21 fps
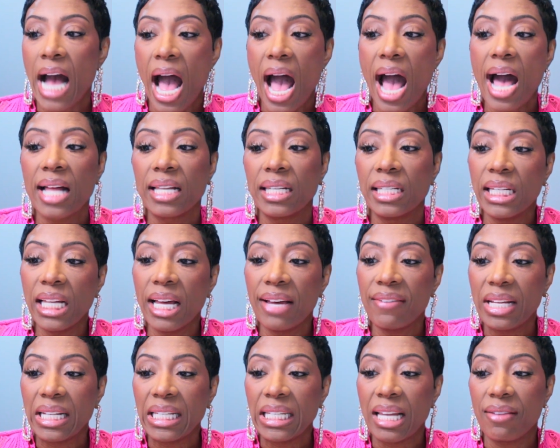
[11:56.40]
I
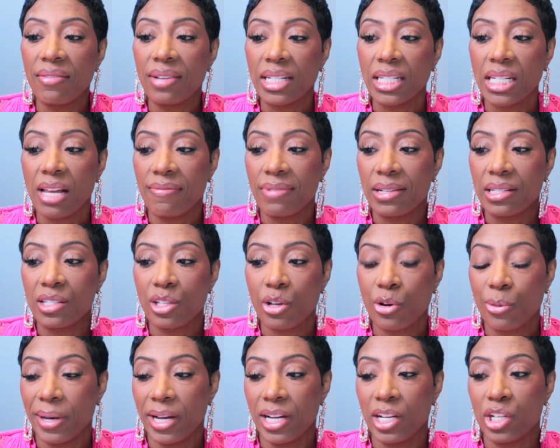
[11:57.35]
love it, love it, love it
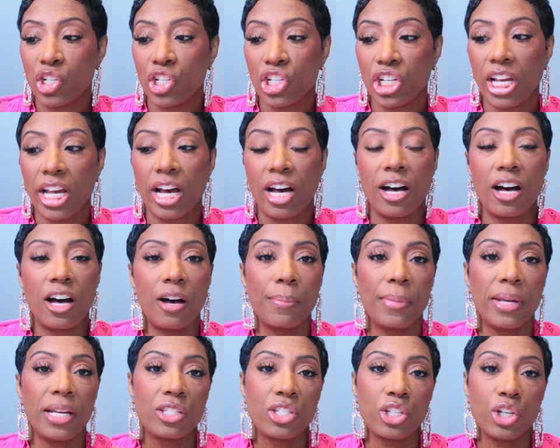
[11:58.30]
so much. Um,
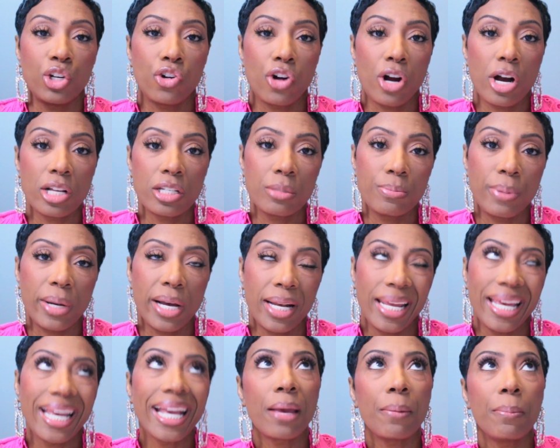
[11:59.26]
it's a crossbody.
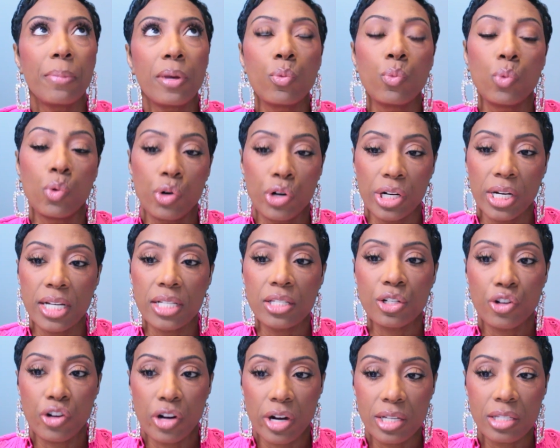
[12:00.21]
It can be worn as
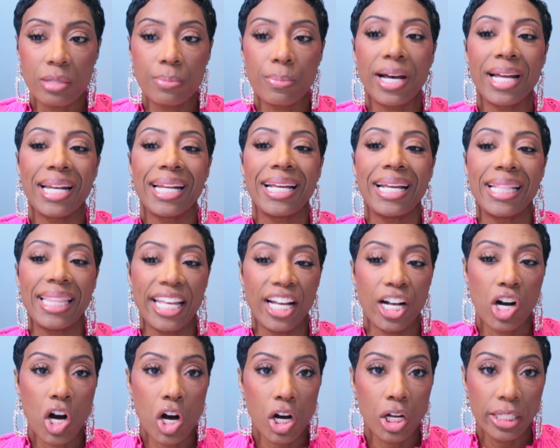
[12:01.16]
a crossbody, and they
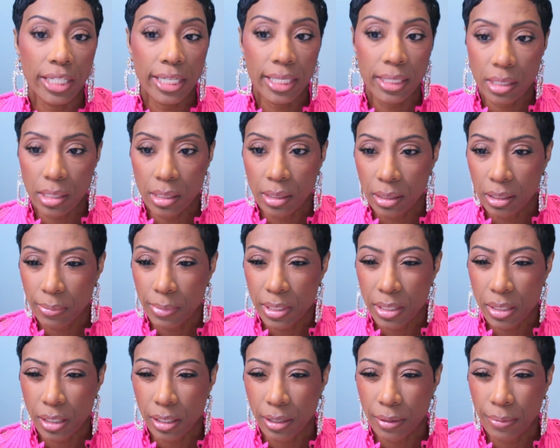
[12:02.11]
call it, let me
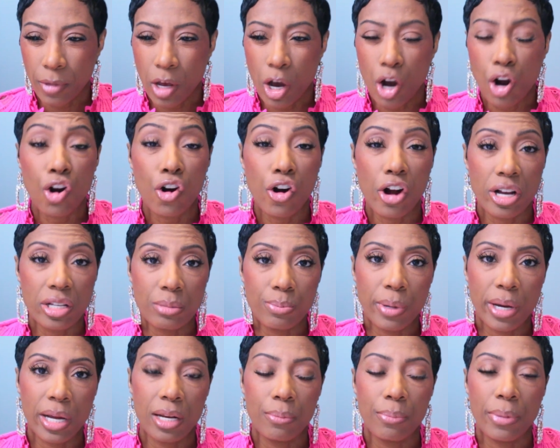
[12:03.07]
see, a
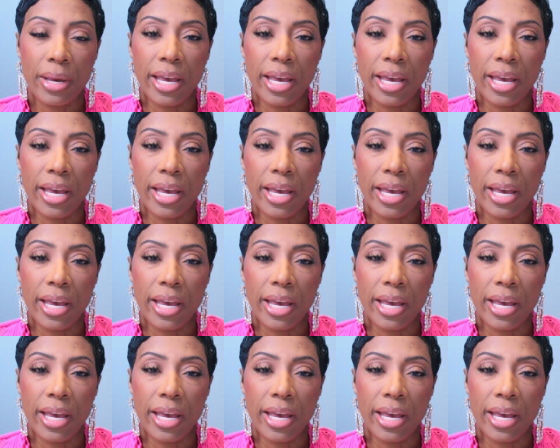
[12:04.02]
crossbody